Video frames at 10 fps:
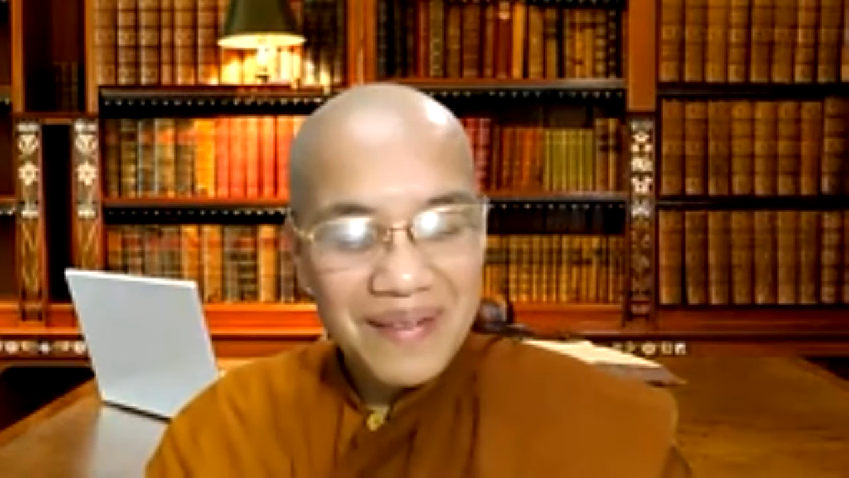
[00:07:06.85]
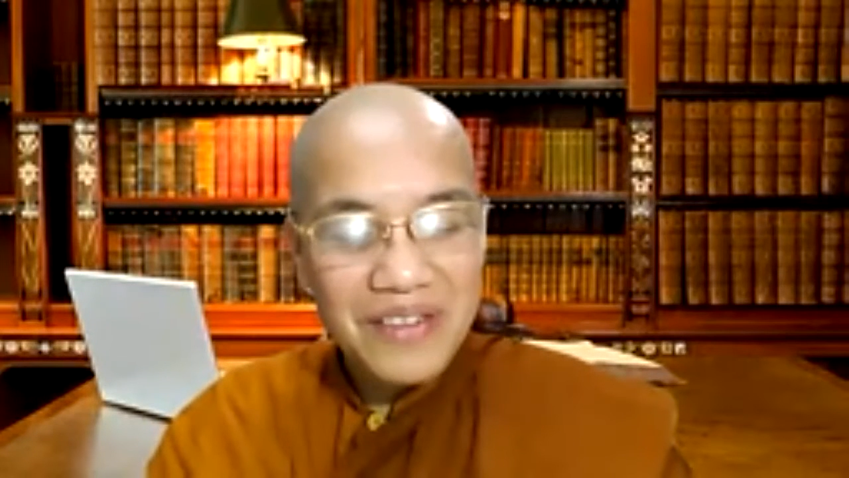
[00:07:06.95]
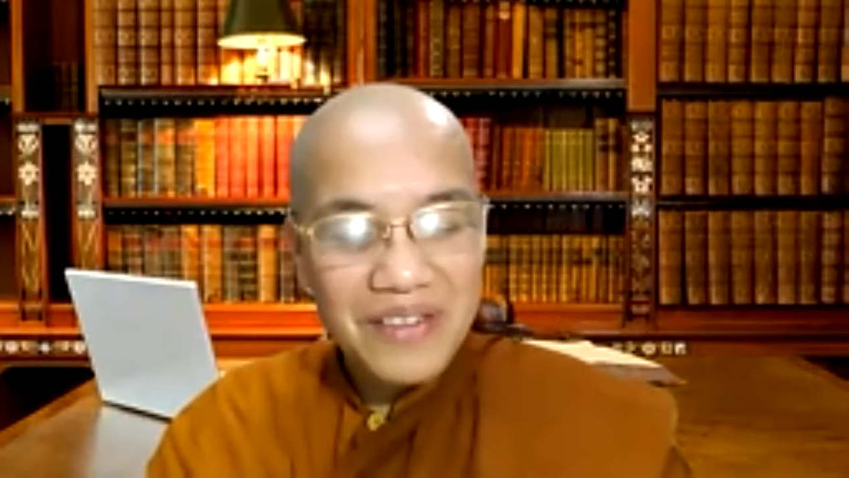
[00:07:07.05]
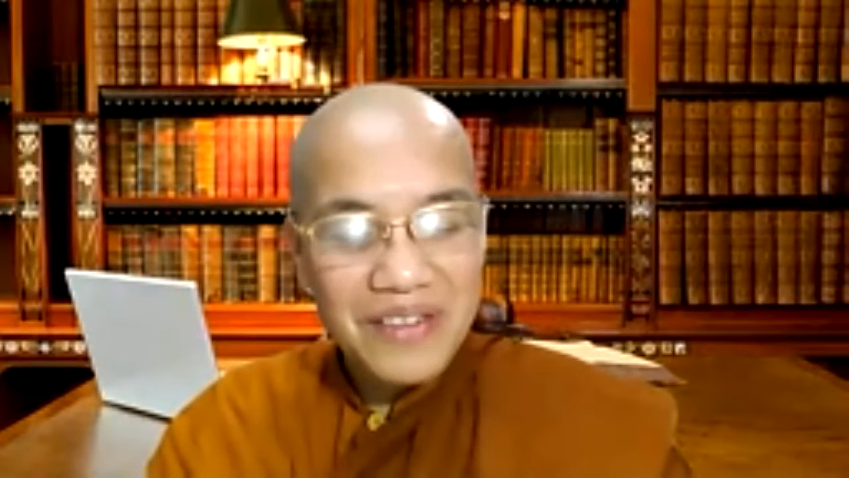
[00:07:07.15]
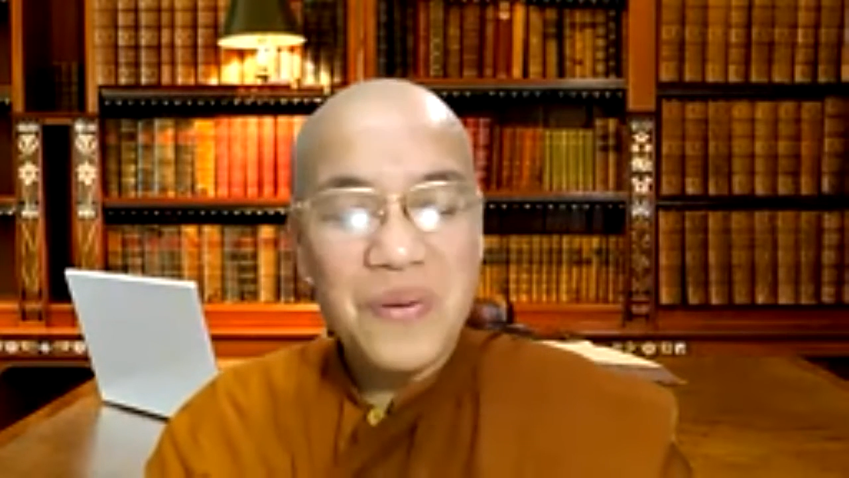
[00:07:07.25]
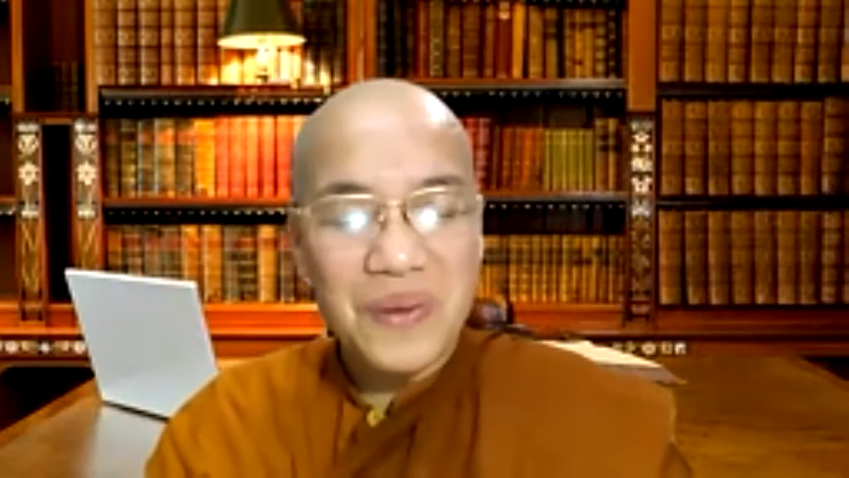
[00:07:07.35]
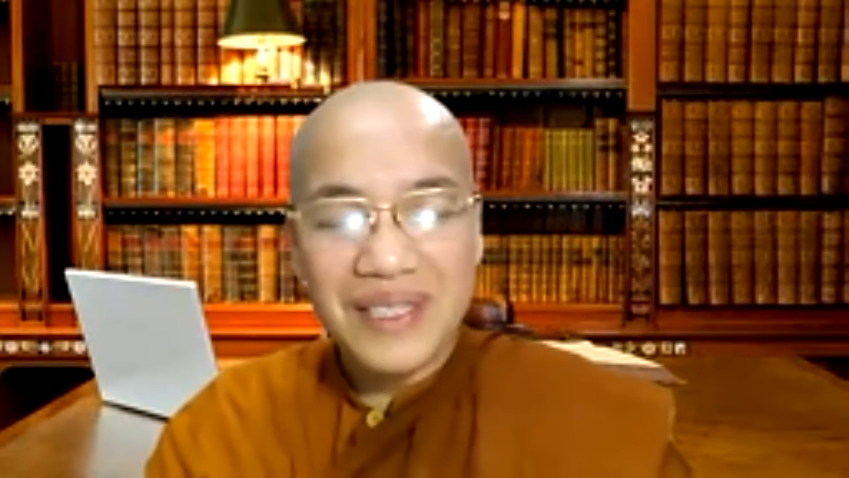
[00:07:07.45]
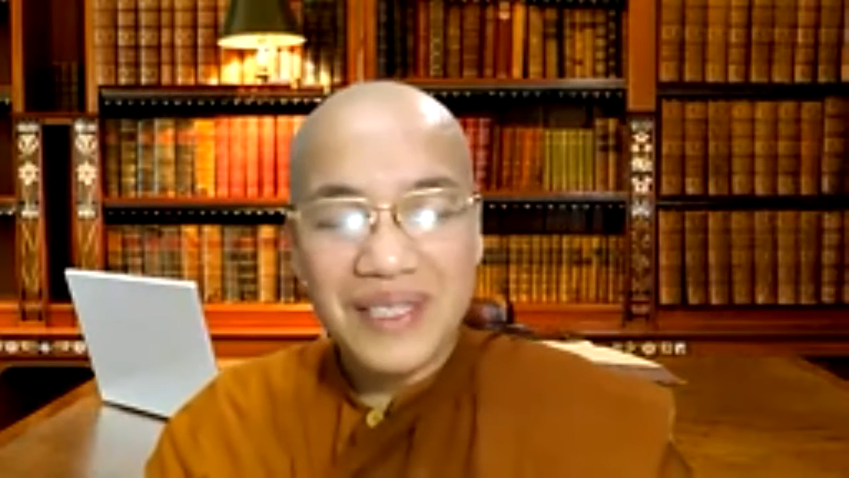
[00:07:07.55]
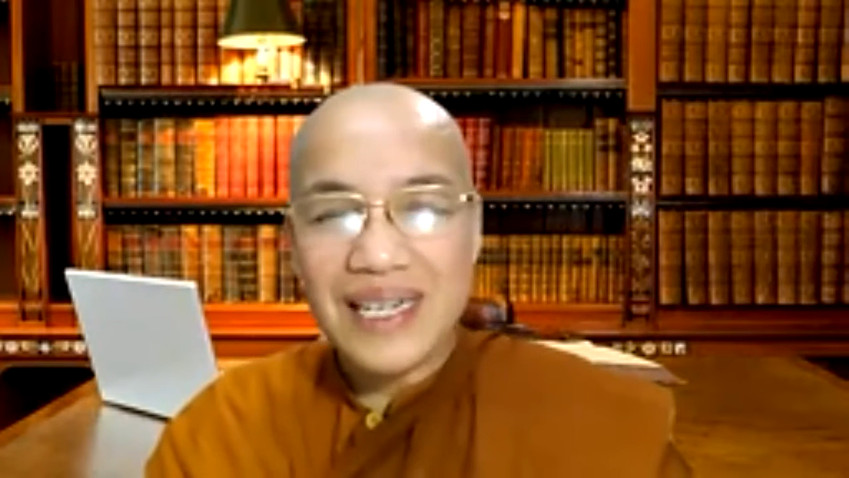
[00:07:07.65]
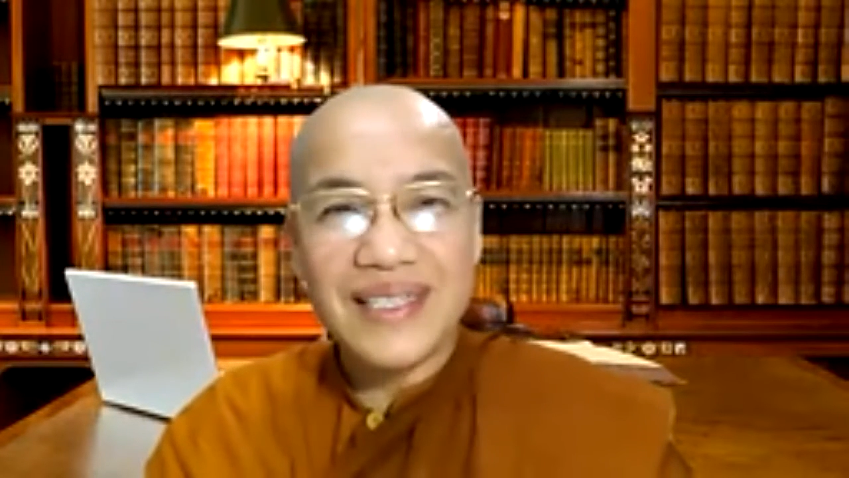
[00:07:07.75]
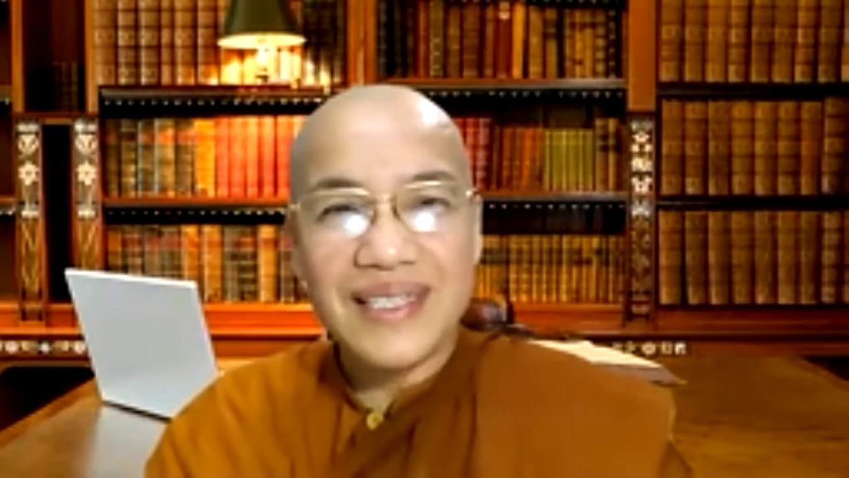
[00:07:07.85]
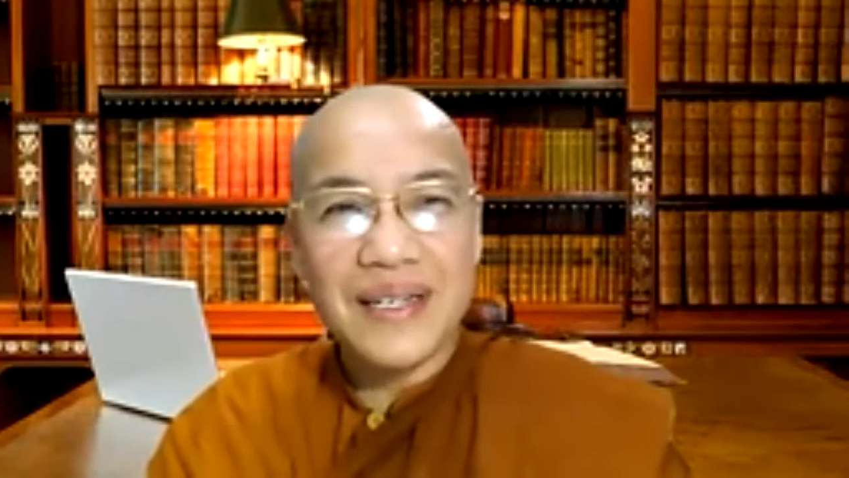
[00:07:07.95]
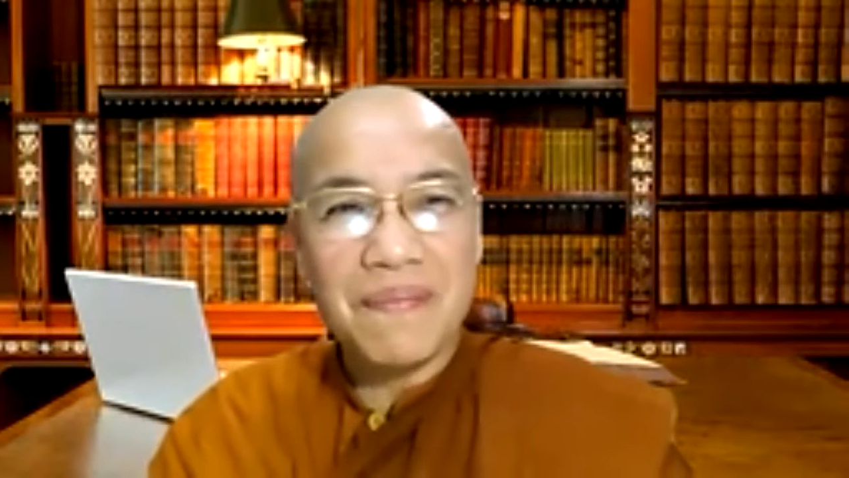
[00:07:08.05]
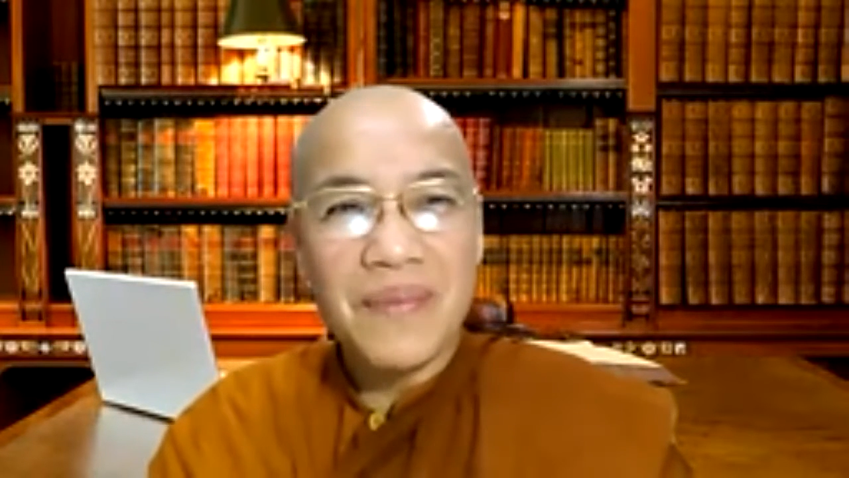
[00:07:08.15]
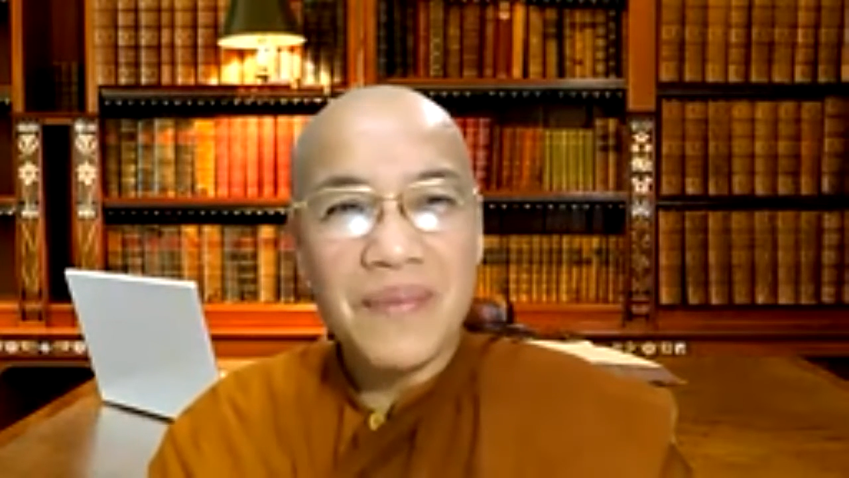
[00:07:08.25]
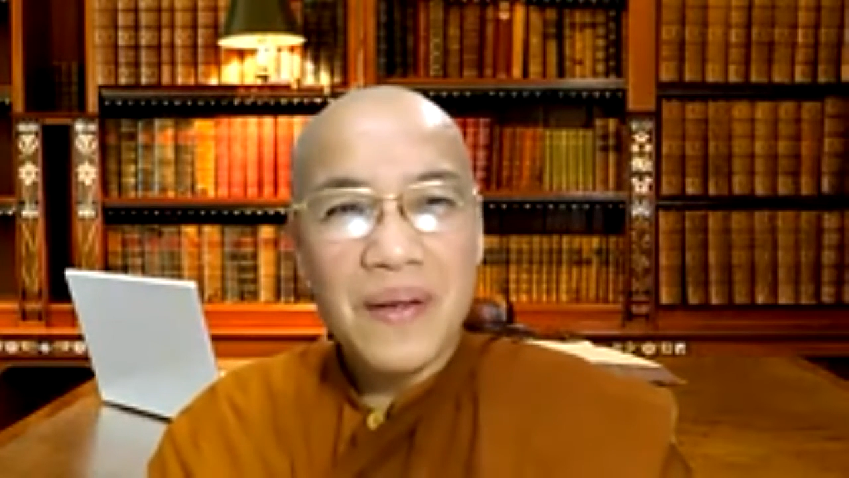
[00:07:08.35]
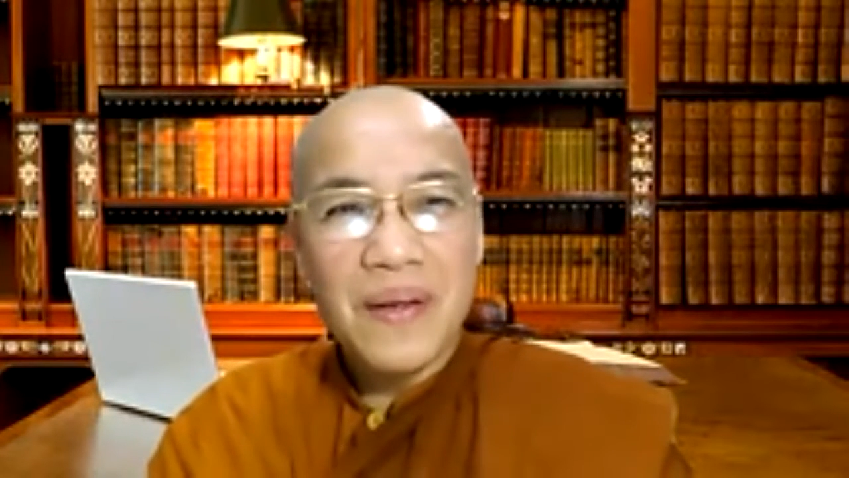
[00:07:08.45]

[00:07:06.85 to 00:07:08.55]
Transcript: joke that um,